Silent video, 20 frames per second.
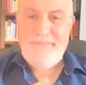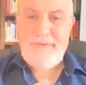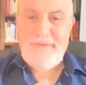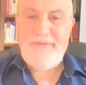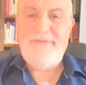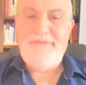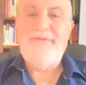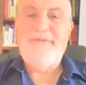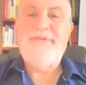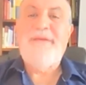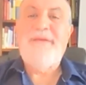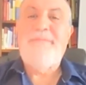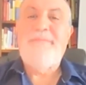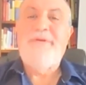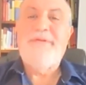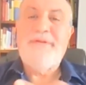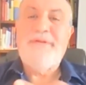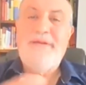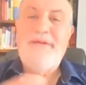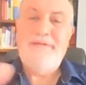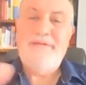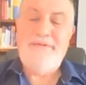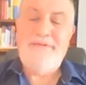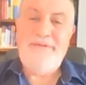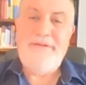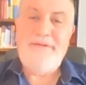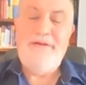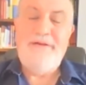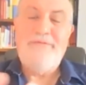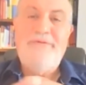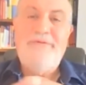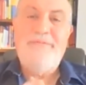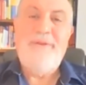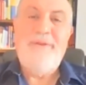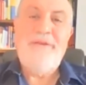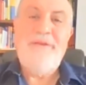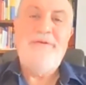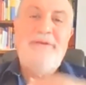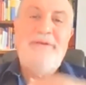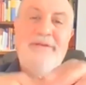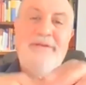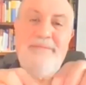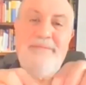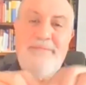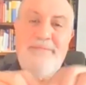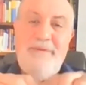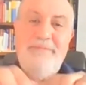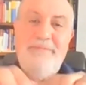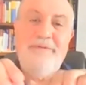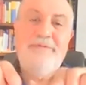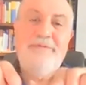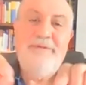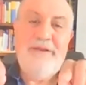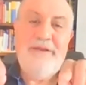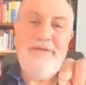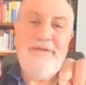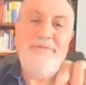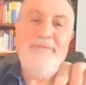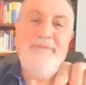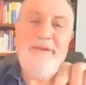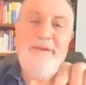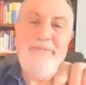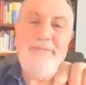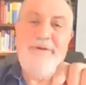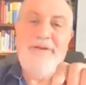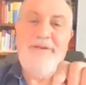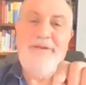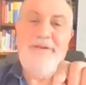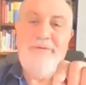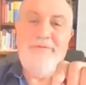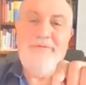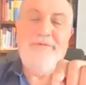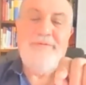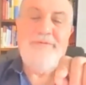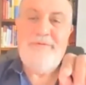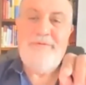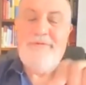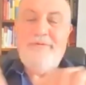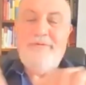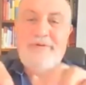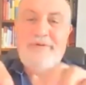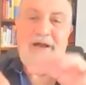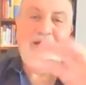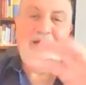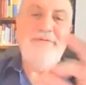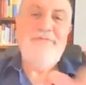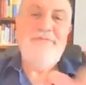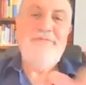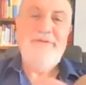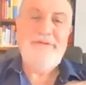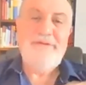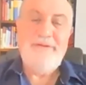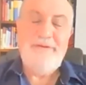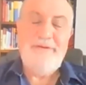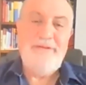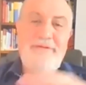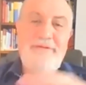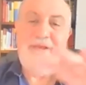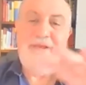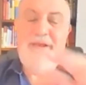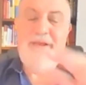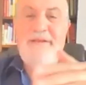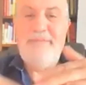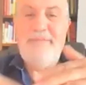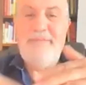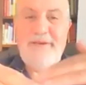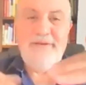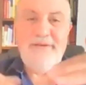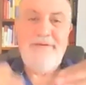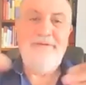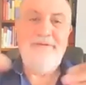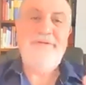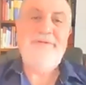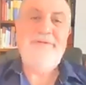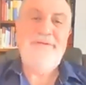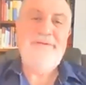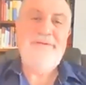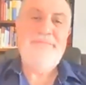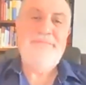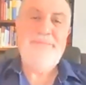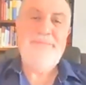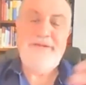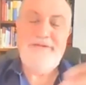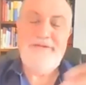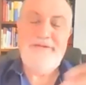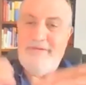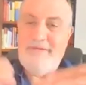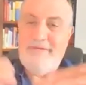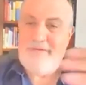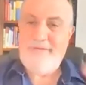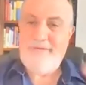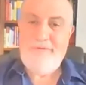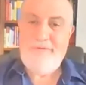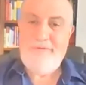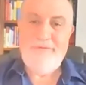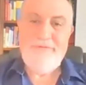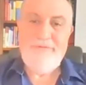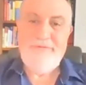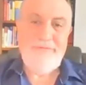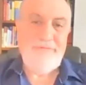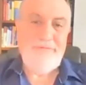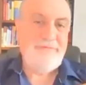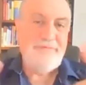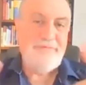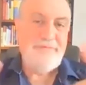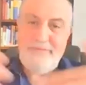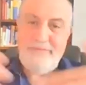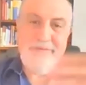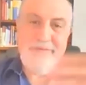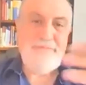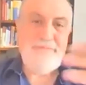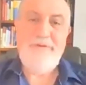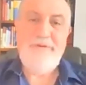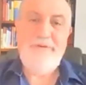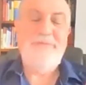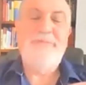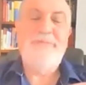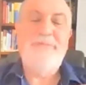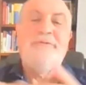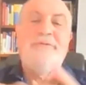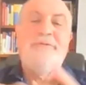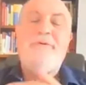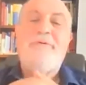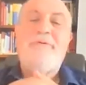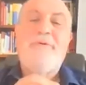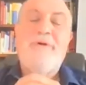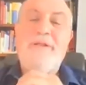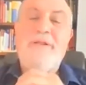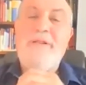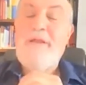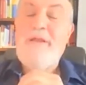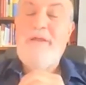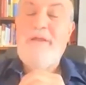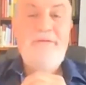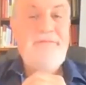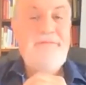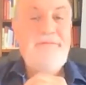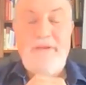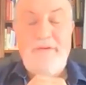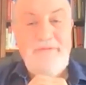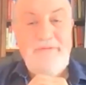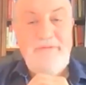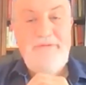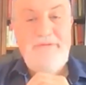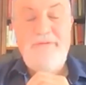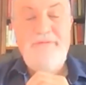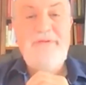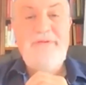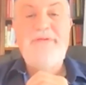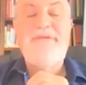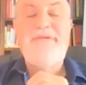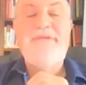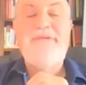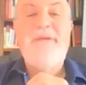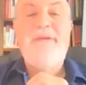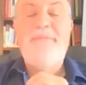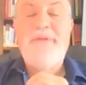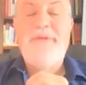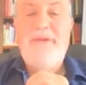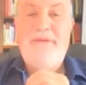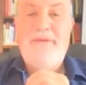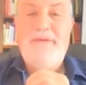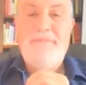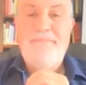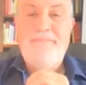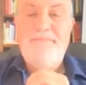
It's the same risk as Scott was mentioning, the people who like to make money or, or hide risk in a tail because it's pleasant, you know, to appear to be doing well. The Federal Reserve did the same thing.